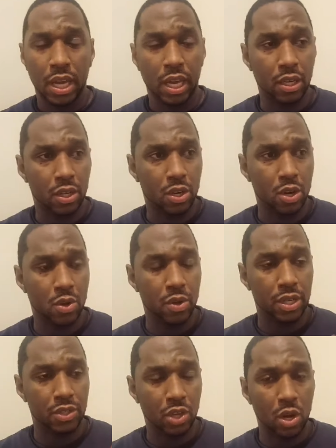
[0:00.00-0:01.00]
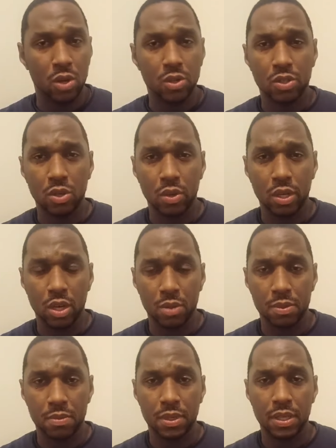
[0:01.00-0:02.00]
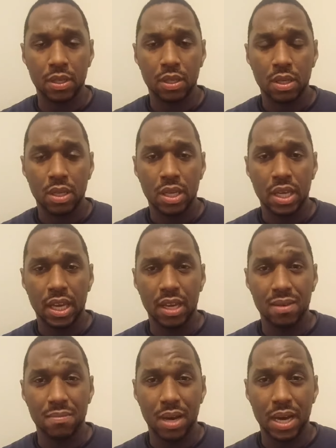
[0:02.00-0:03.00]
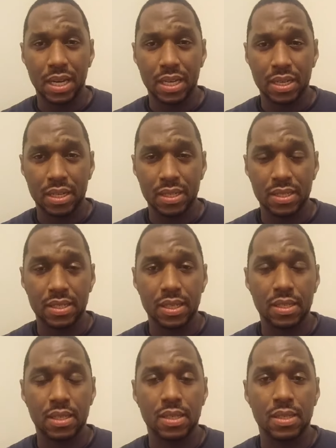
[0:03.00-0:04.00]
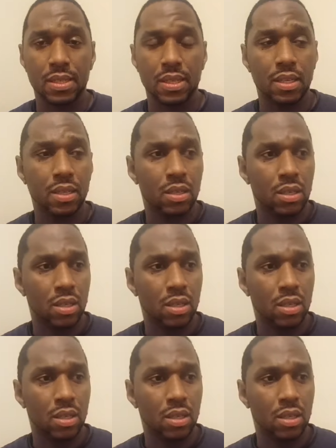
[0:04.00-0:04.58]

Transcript: And courage also helps me in my consistency.